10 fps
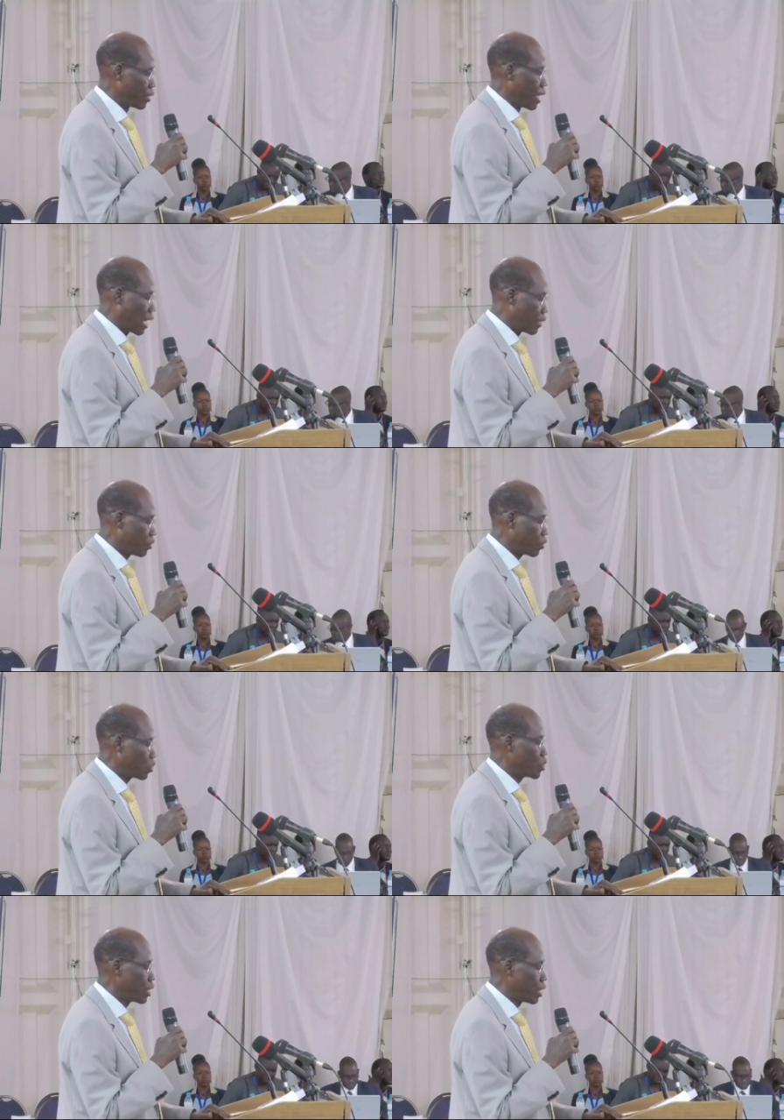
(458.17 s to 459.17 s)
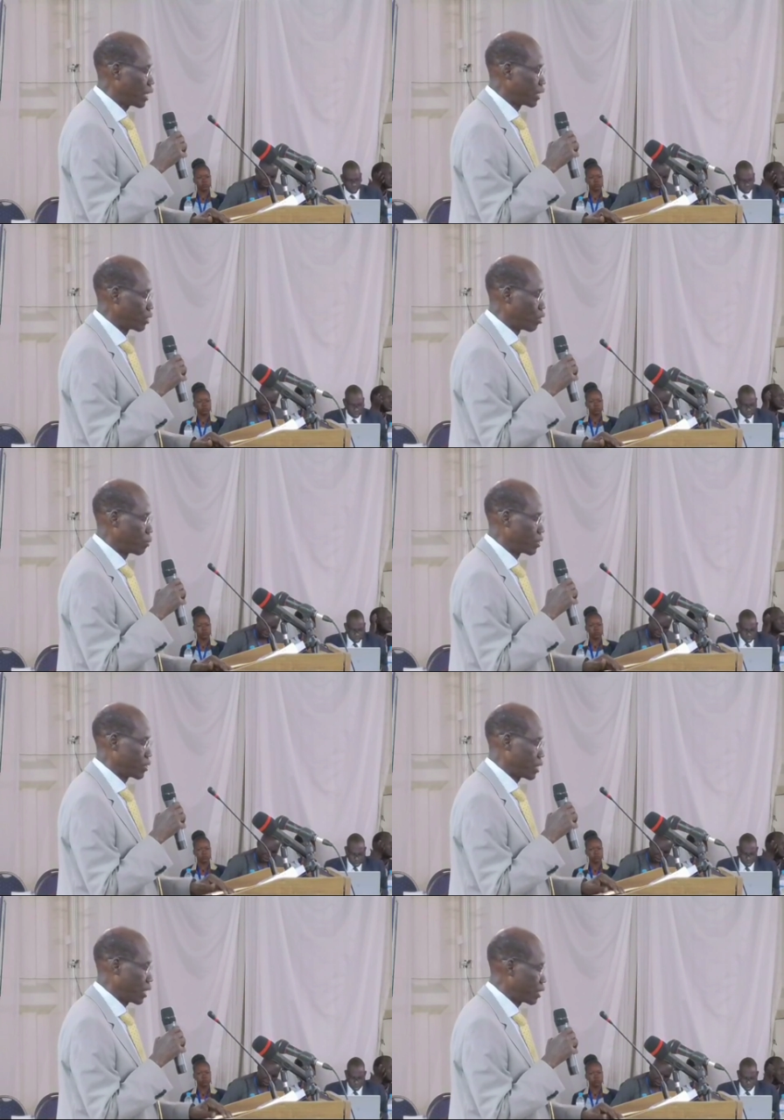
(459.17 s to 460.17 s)
and social and economic
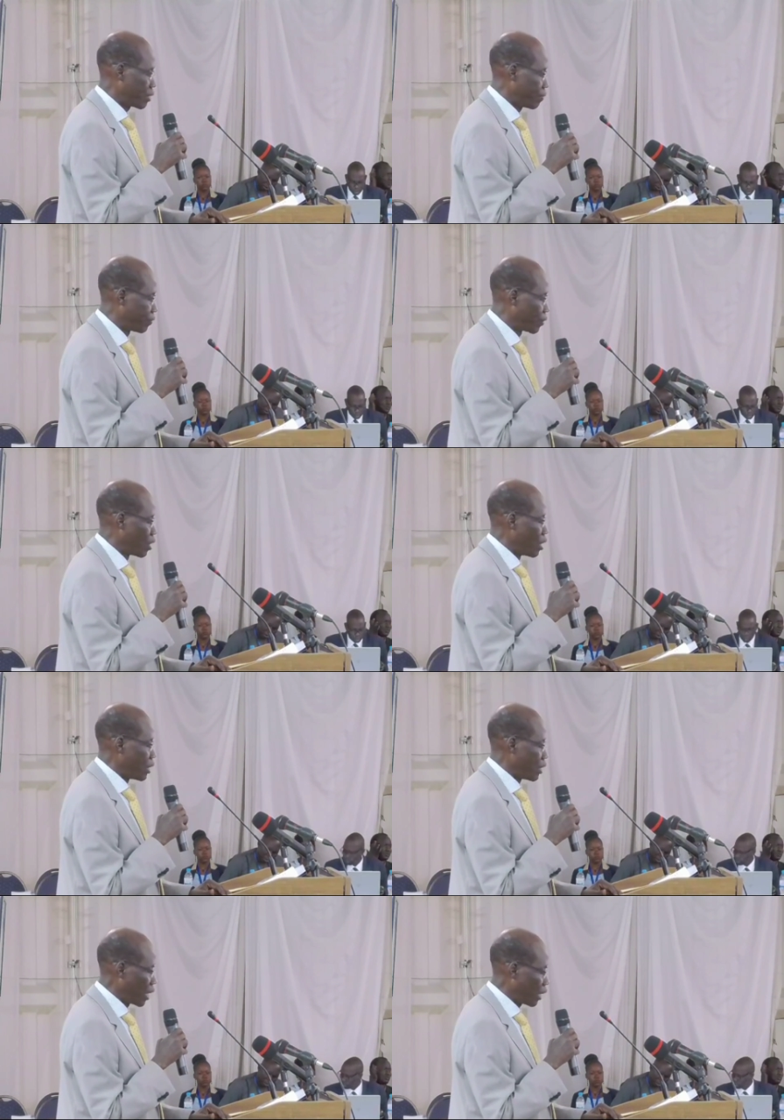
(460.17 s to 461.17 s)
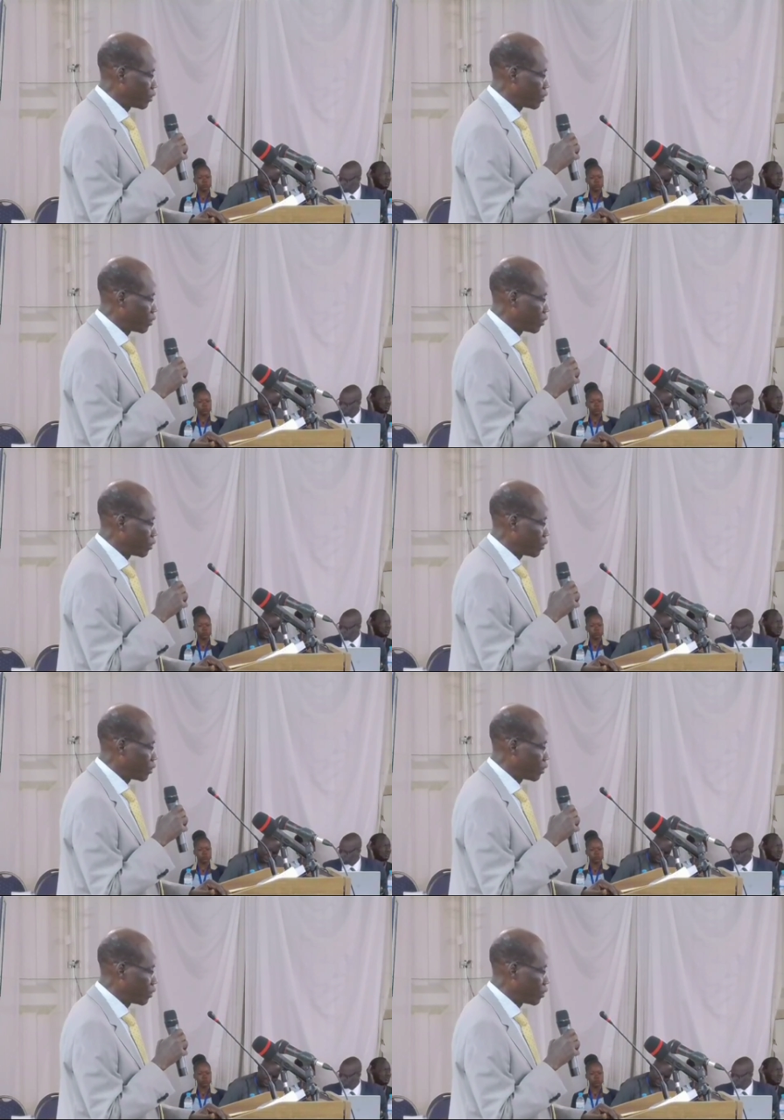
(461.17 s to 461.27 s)
studies, natural